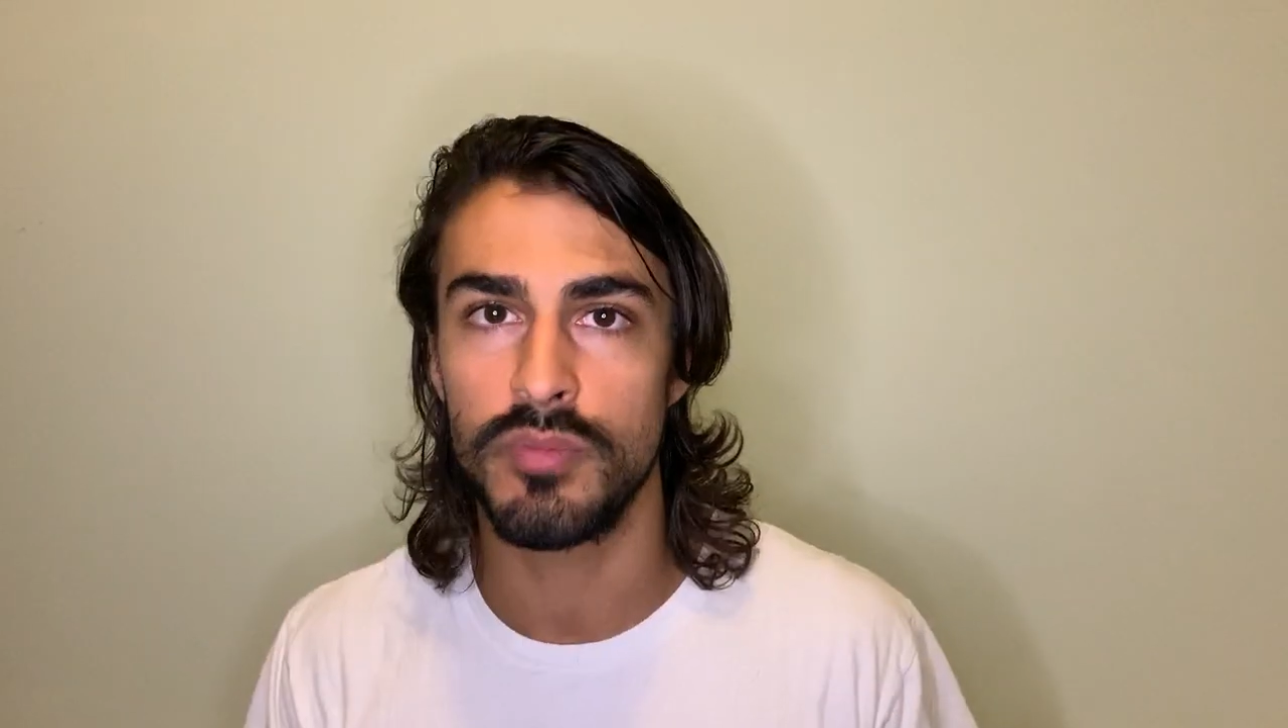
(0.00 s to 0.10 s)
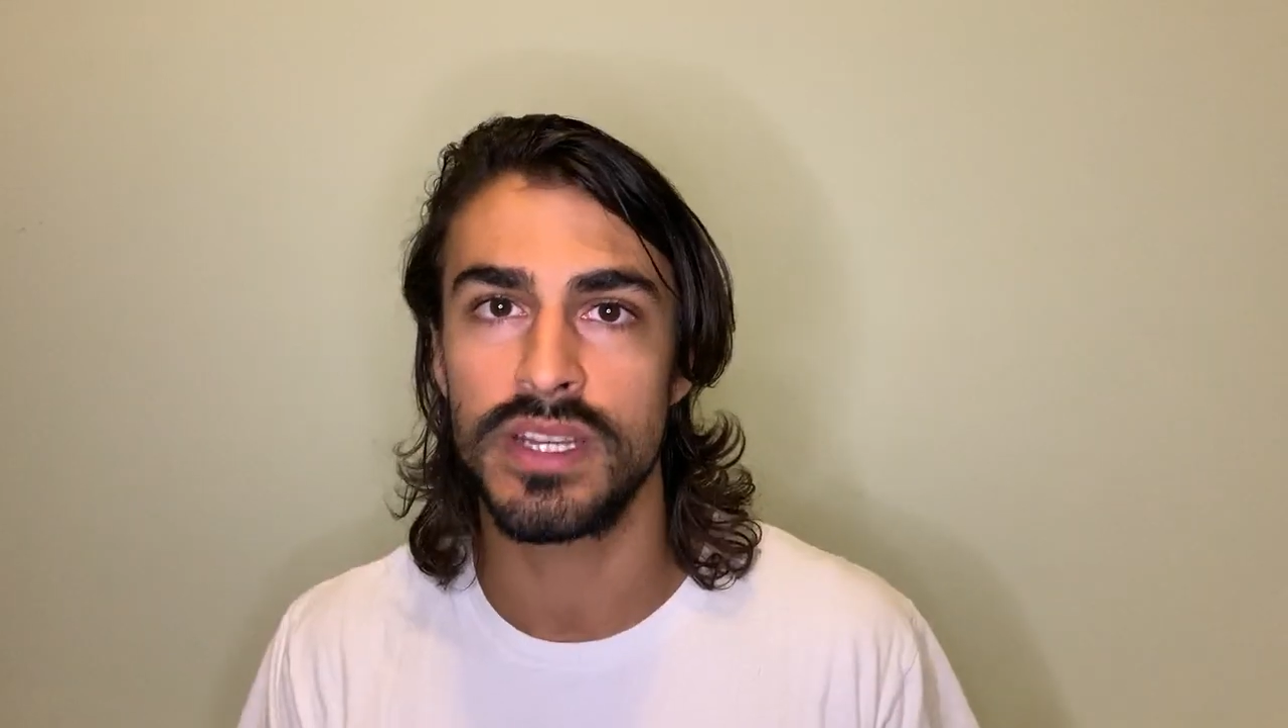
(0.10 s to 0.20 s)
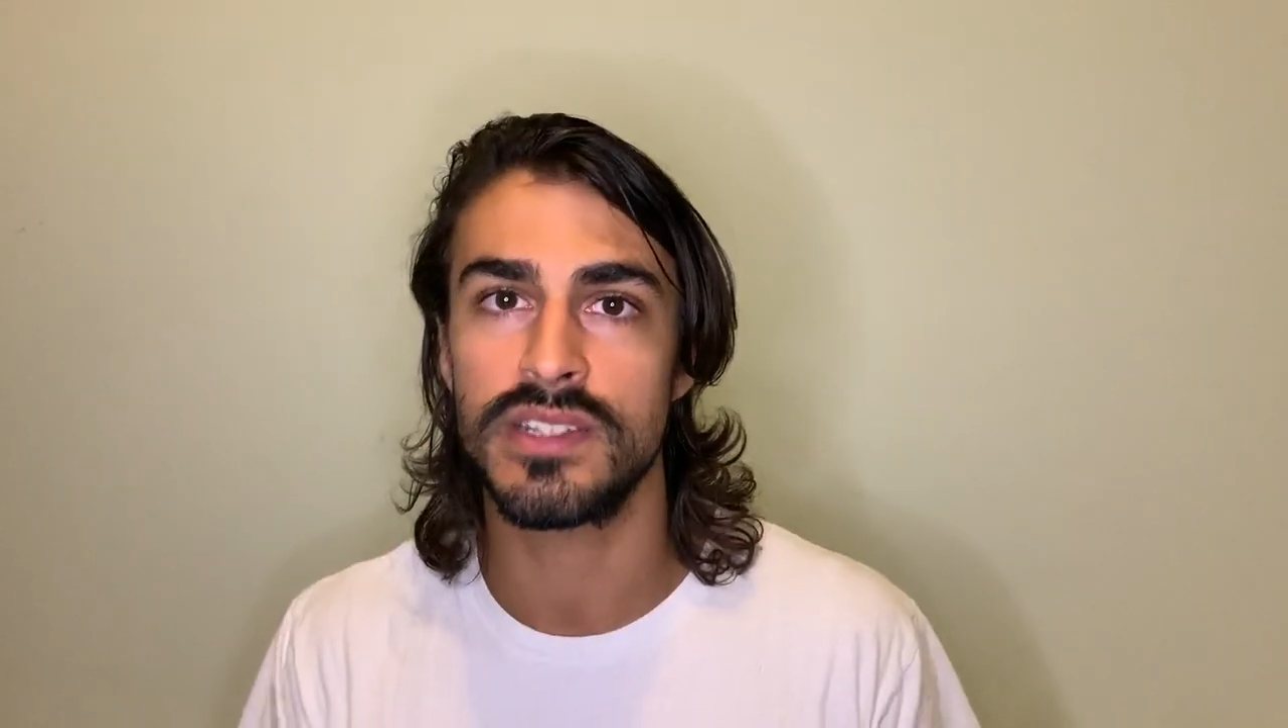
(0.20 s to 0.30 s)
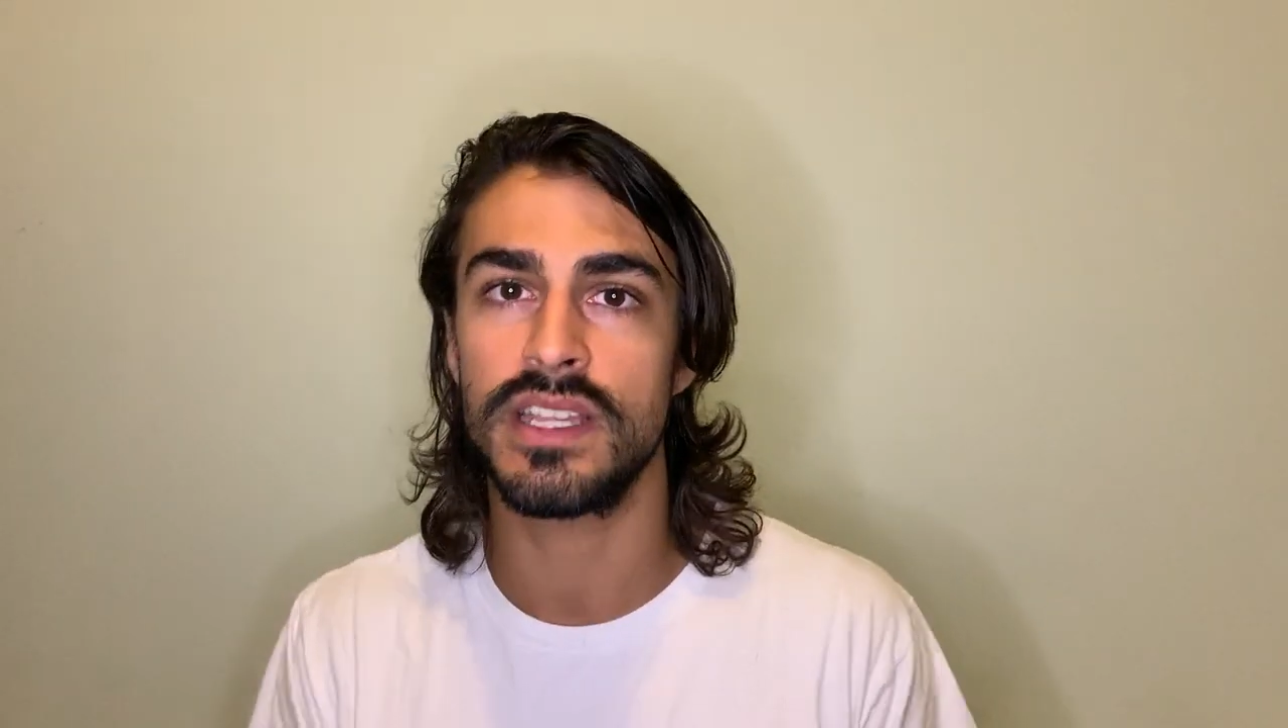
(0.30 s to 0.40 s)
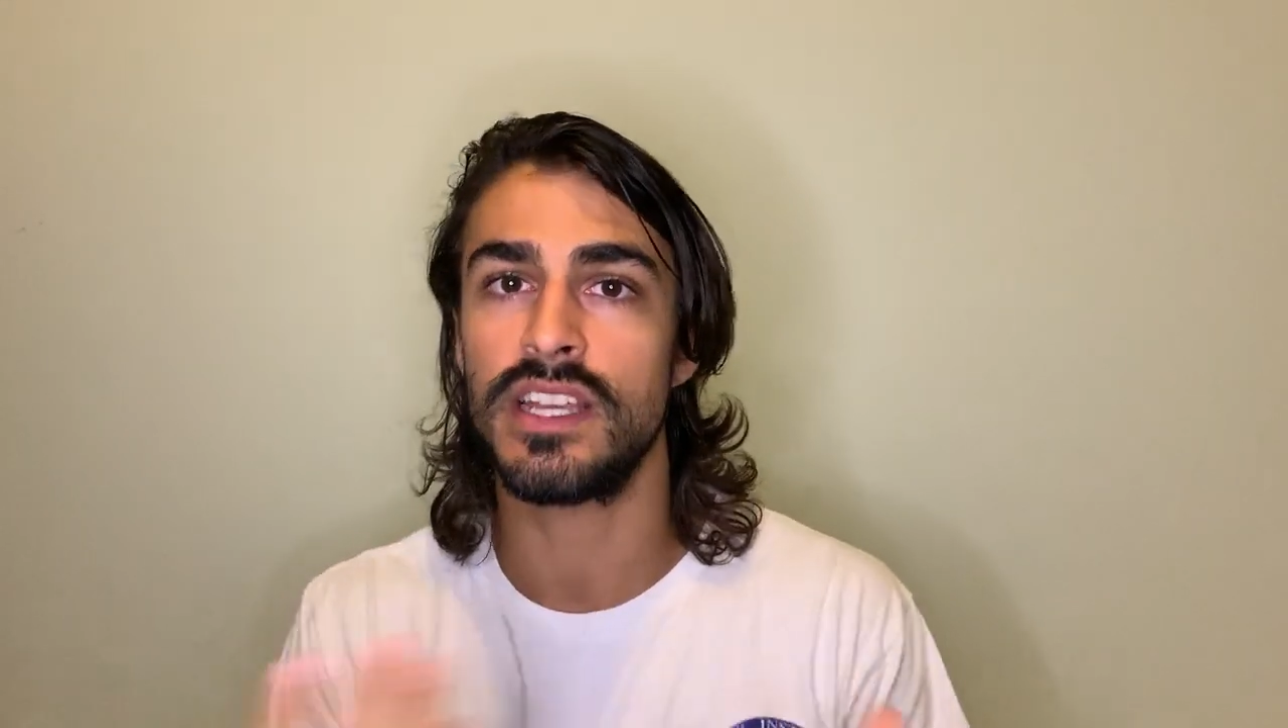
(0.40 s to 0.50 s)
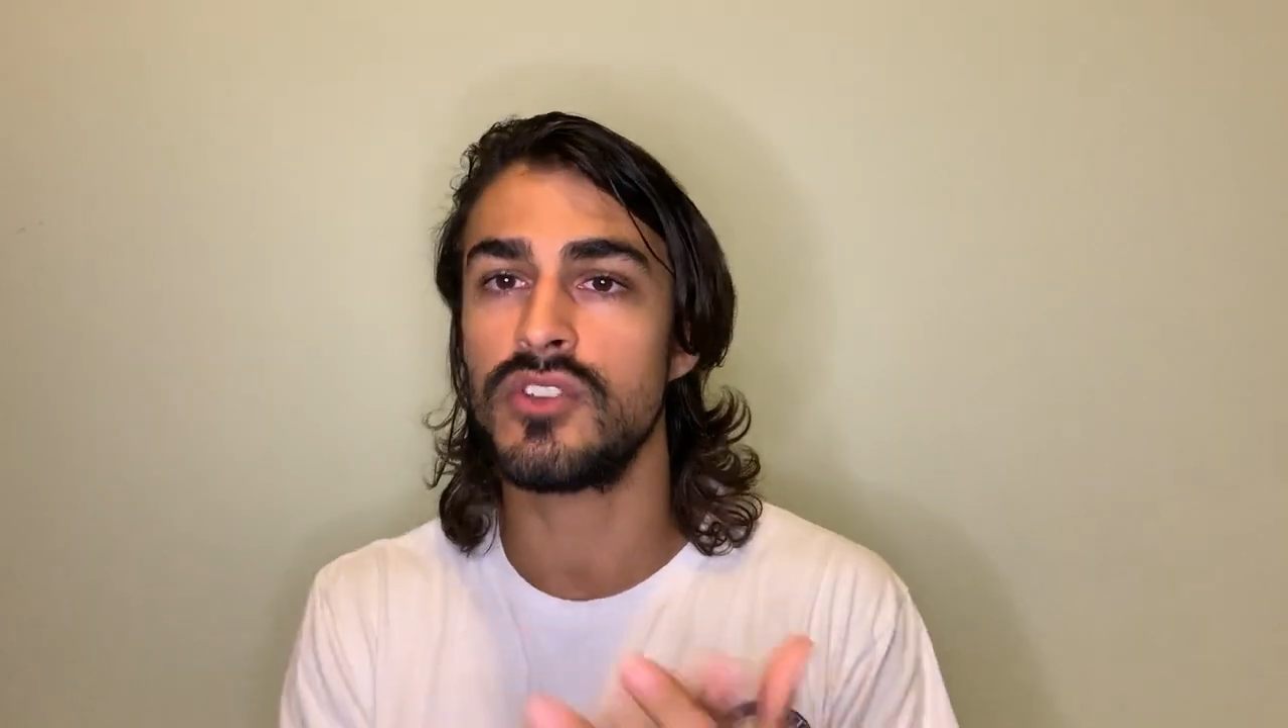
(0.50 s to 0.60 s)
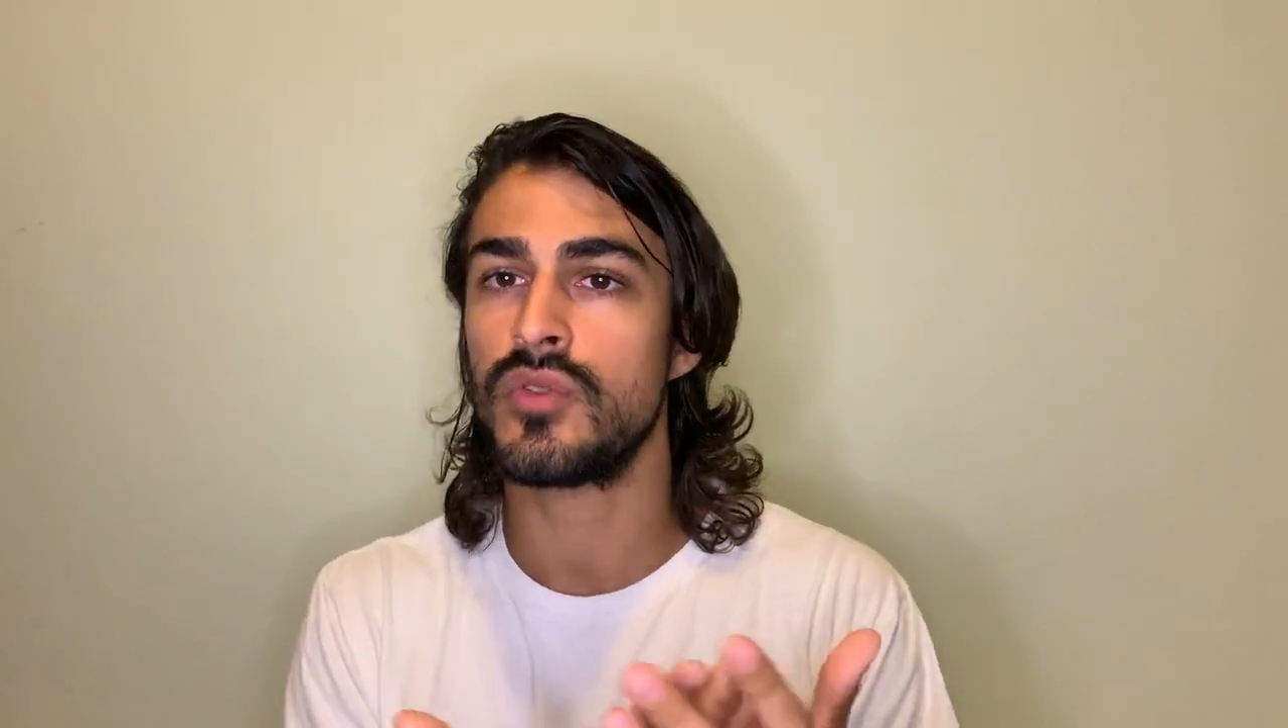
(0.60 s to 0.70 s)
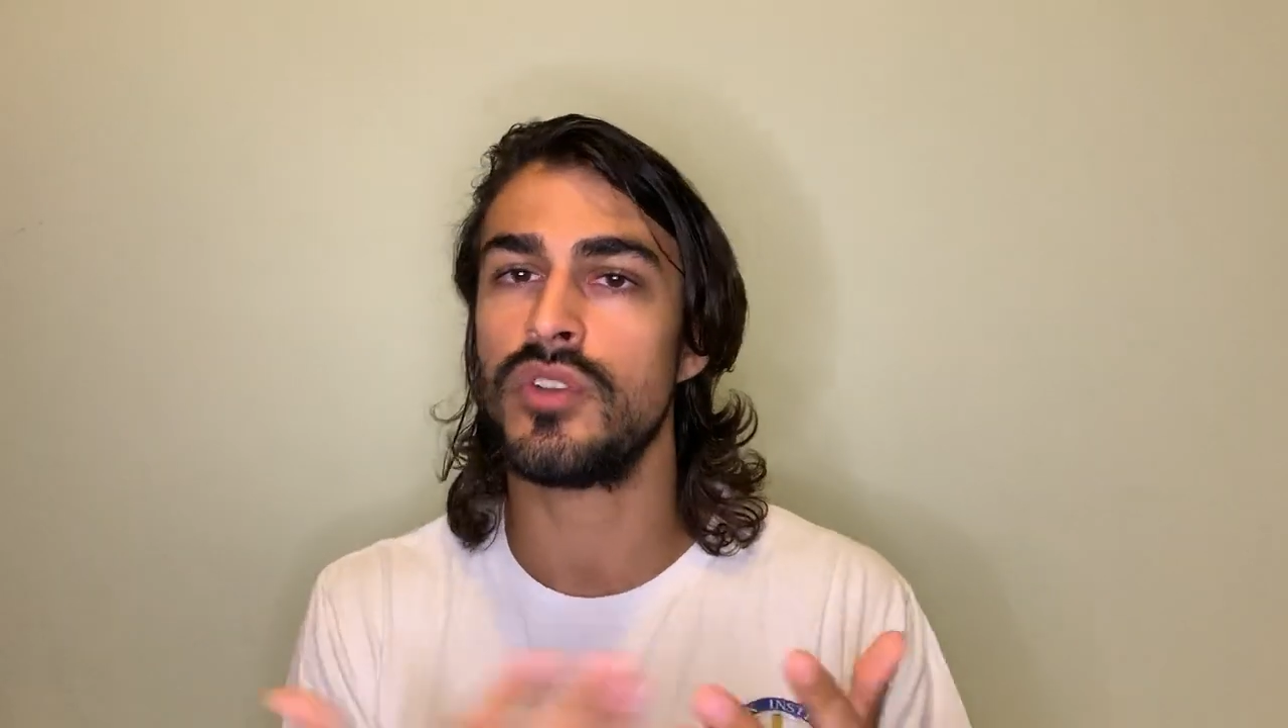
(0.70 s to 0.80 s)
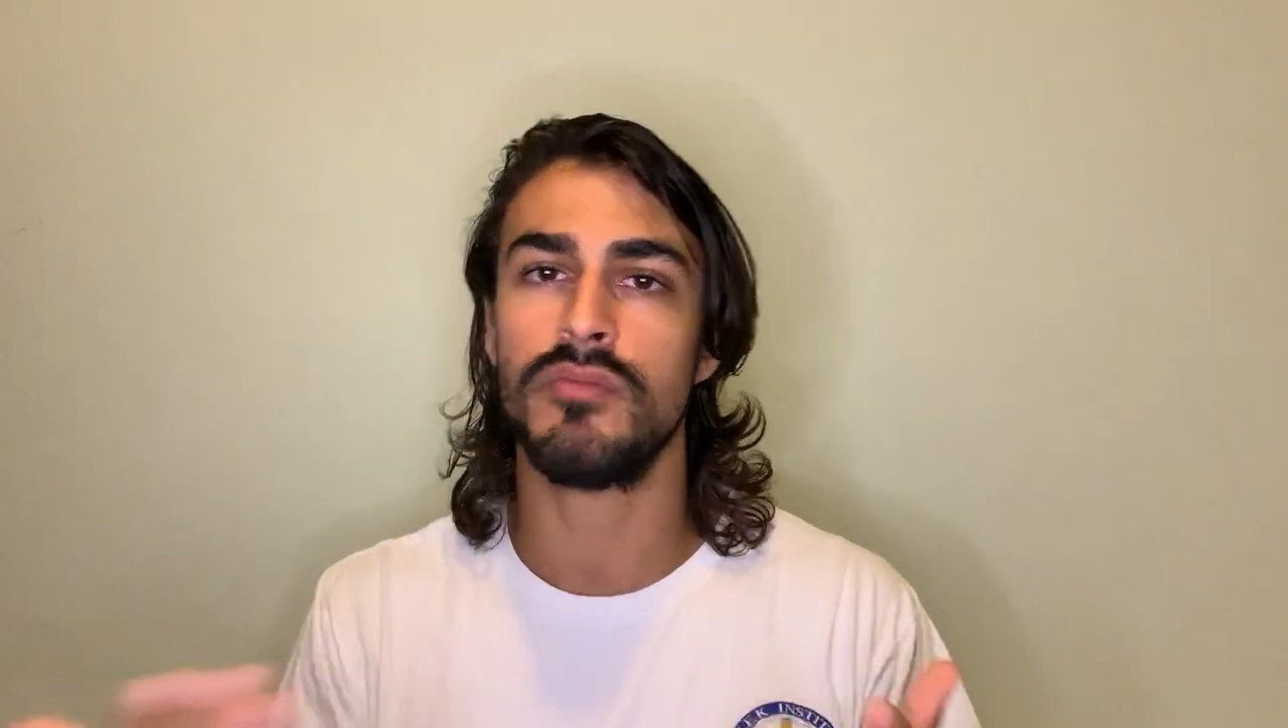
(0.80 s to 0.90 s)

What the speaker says: because they control